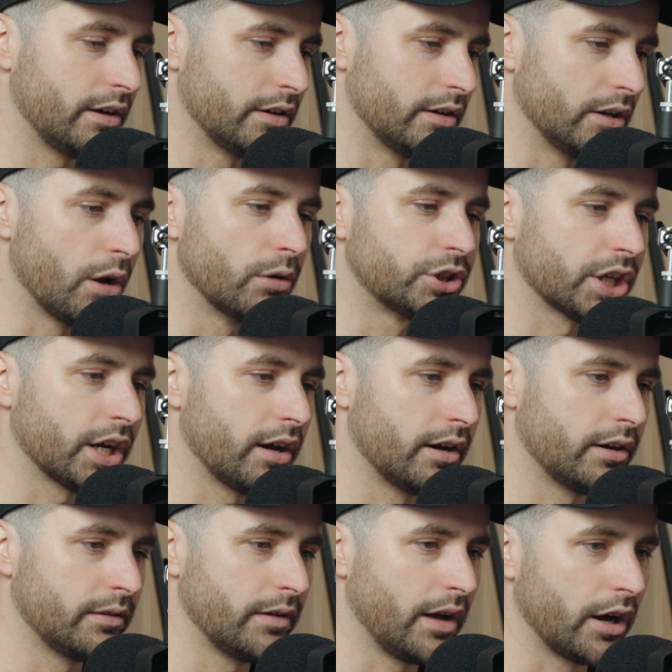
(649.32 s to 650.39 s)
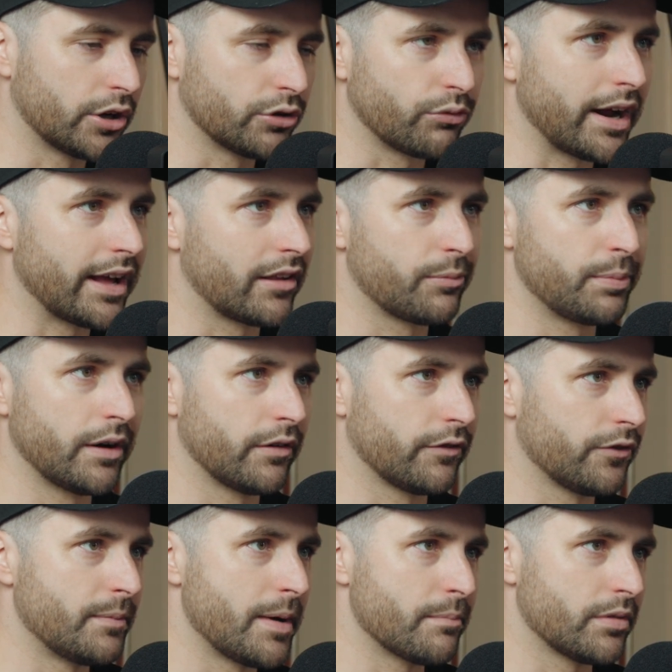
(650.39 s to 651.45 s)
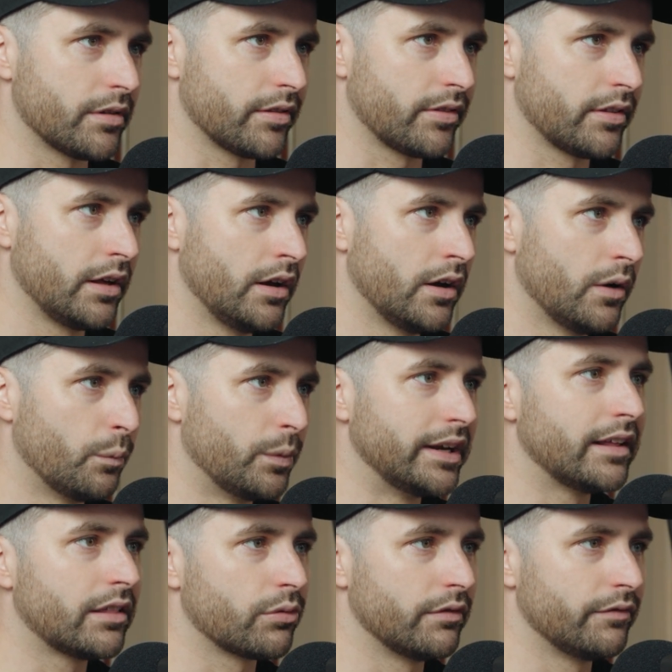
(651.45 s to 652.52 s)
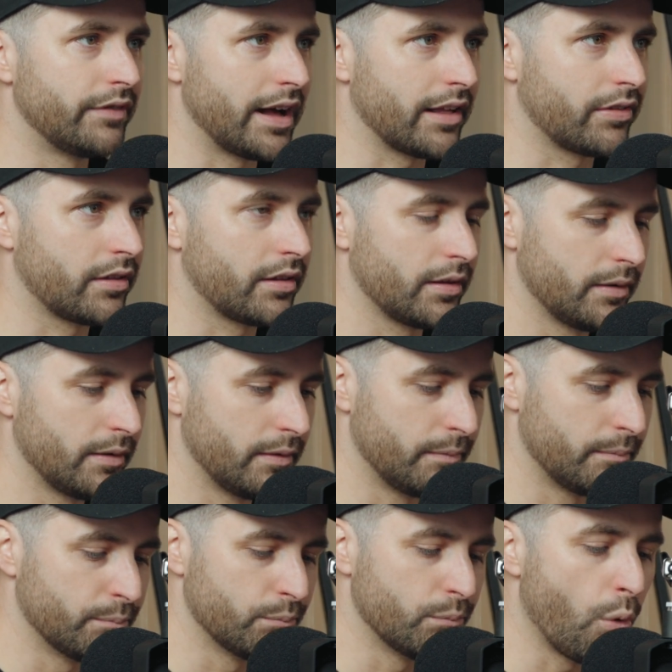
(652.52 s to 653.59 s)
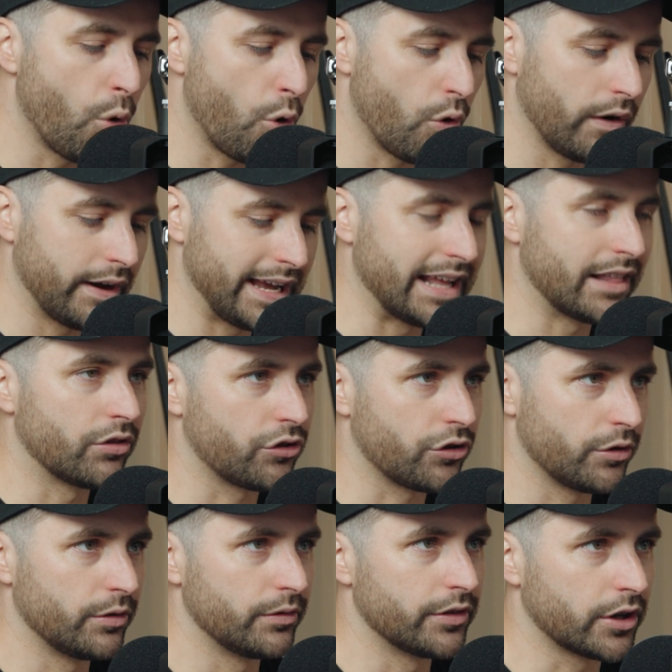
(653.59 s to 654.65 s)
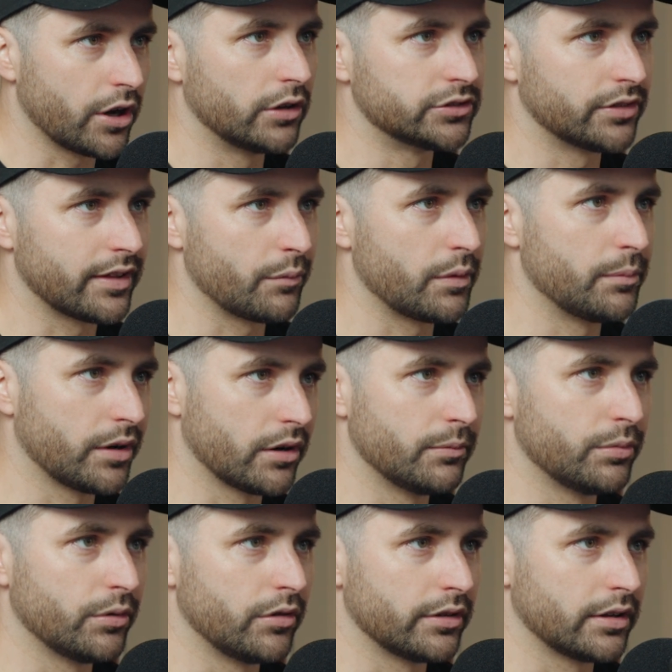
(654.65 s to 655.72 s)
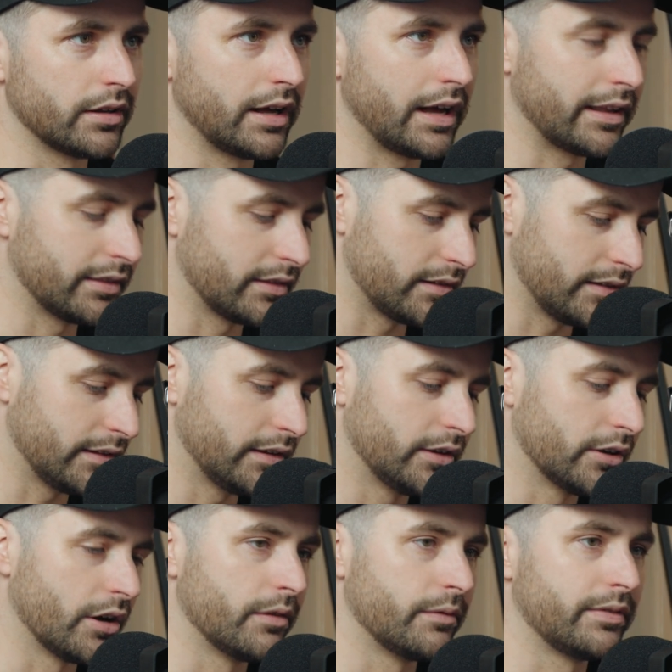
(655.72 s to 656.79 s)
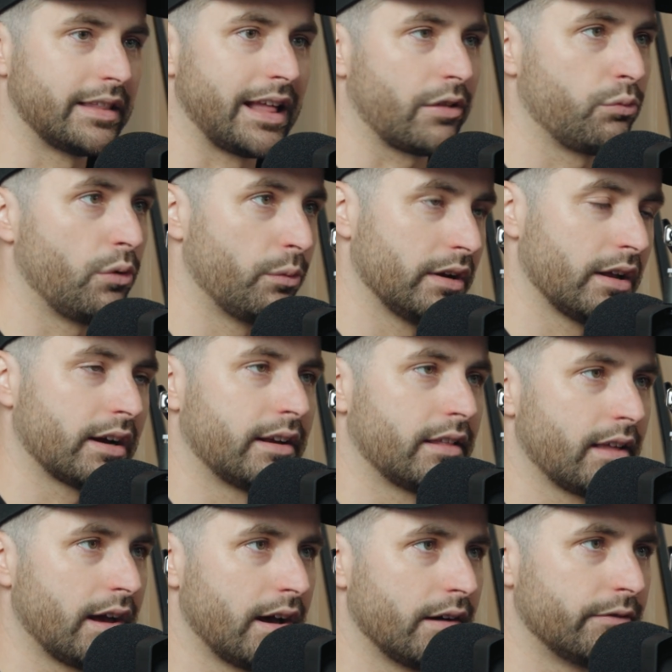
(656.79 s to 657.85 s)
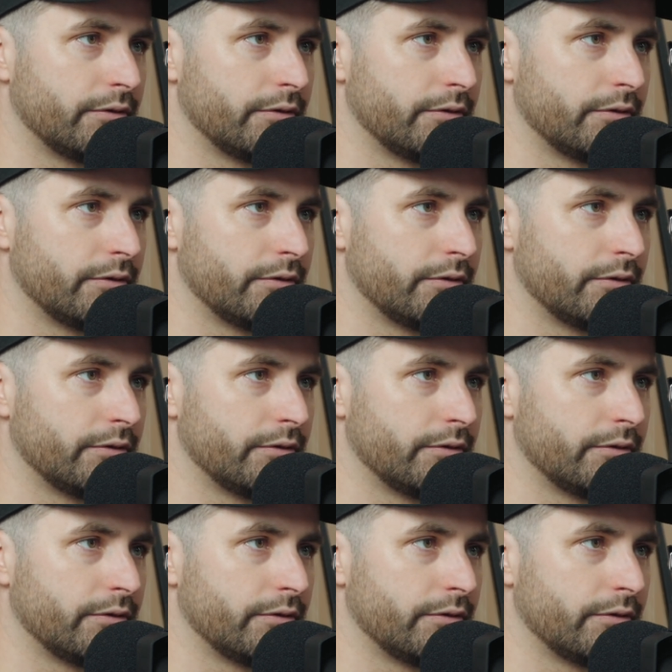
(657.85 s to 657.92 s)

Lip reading: low churn, a great experience for members, we need to invest more into the coaches that we bring on board. And, that's what we're lucky to have.